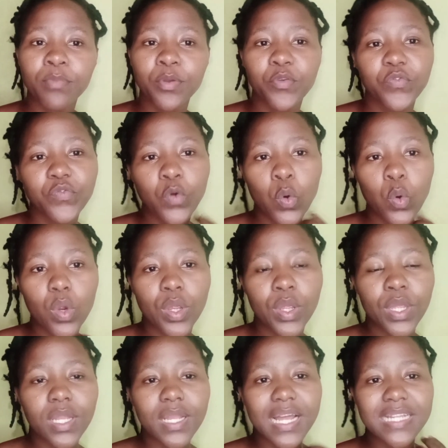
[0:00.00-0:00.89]
me for
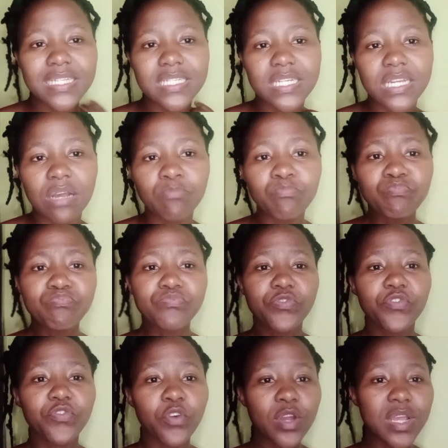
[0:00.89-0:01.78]

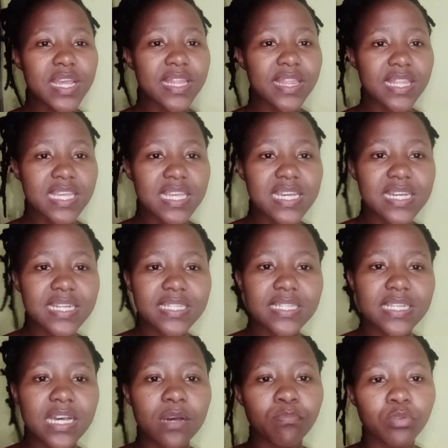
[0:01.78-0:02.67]
for a
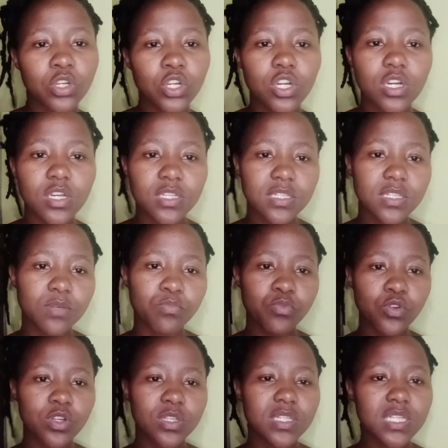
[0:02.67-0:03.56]
theater because the
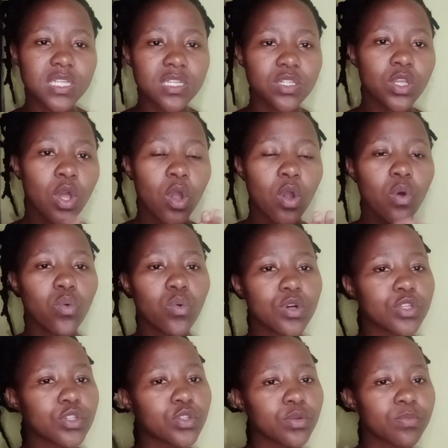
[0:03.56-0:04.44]
process
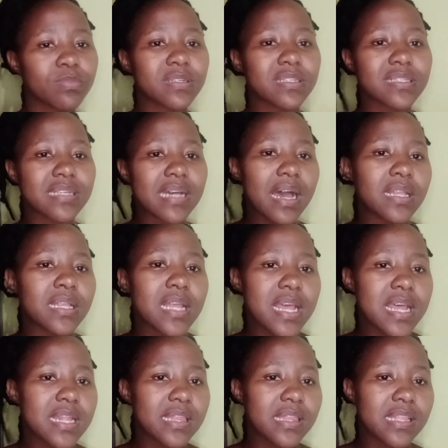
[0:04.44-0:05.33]
was to be done
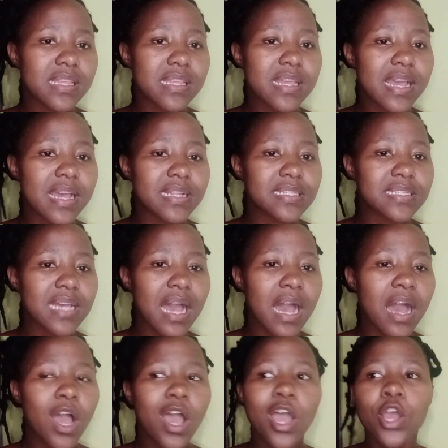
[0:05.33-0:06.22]
at
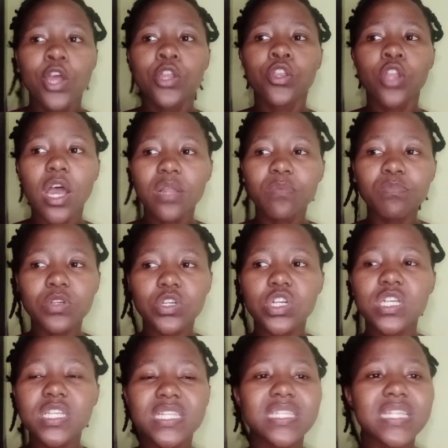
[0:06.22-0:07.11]
theater. Not
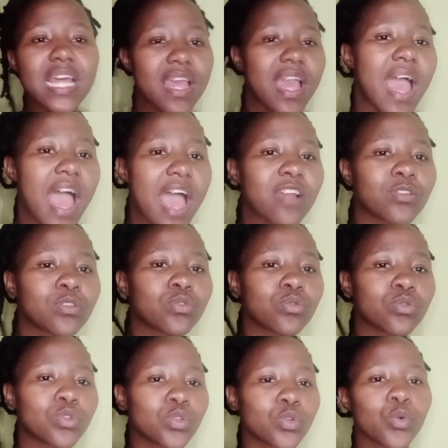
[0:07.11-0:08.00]
because they had
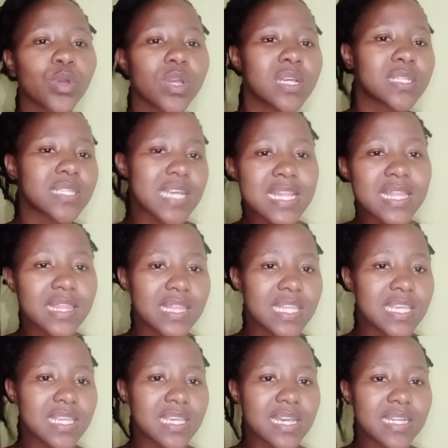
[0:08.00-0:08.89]
to do it at
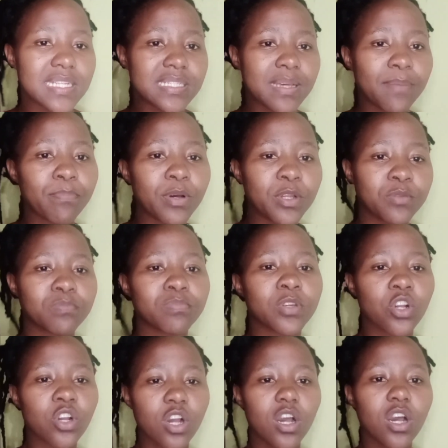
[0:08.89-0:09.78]
theater, but
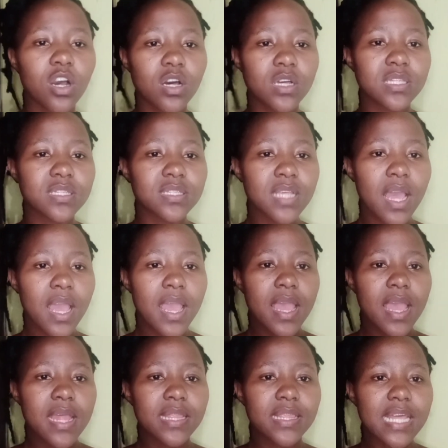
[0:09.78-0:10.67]
because
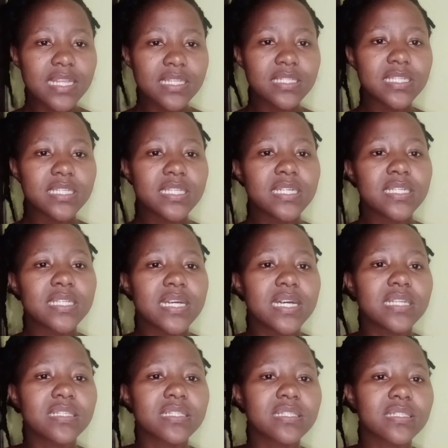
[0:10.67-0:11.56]
they needed
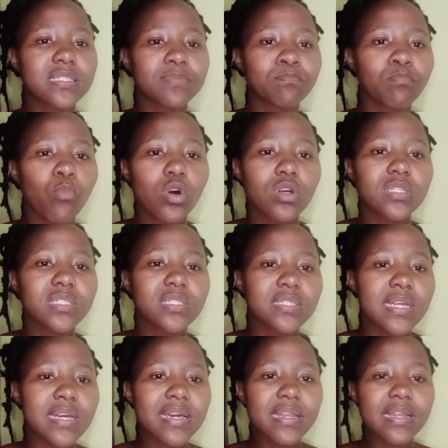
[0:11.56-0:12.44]
a more
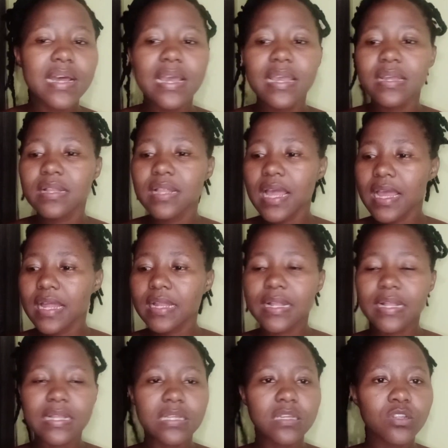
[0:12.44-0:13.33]
sterile
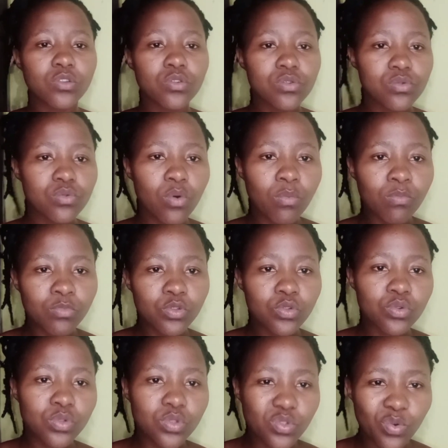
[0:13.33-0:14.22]
and clean room
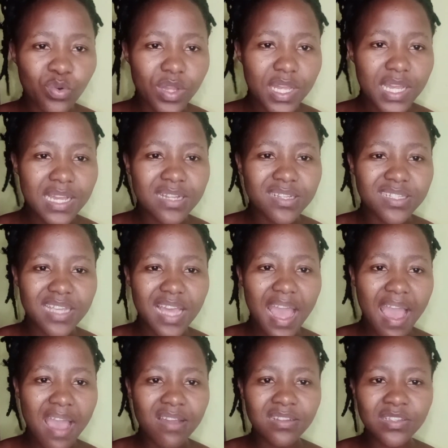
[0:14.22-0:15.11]
to do it.
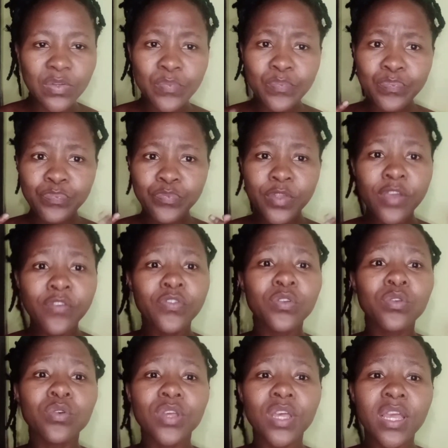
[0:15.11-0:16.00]
And if
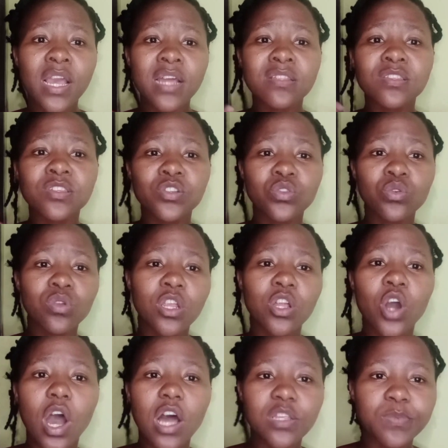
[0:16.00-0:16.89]
you're looking at
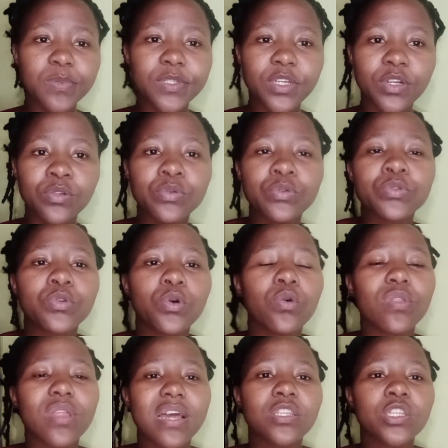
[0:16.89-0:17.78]
Zitulelo Hospital, you
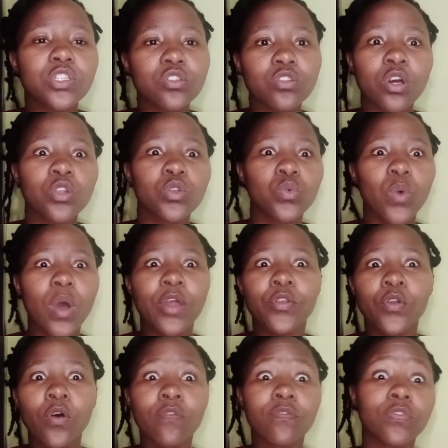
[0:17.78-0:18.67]
know that it's not one
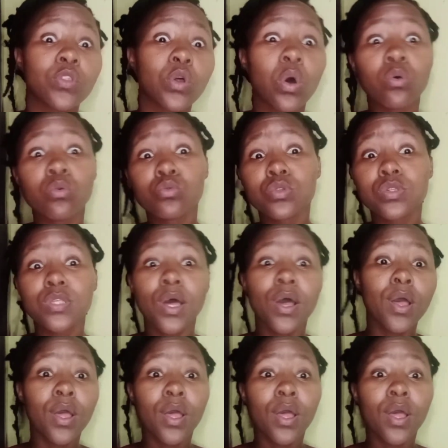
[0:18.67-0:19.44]
of those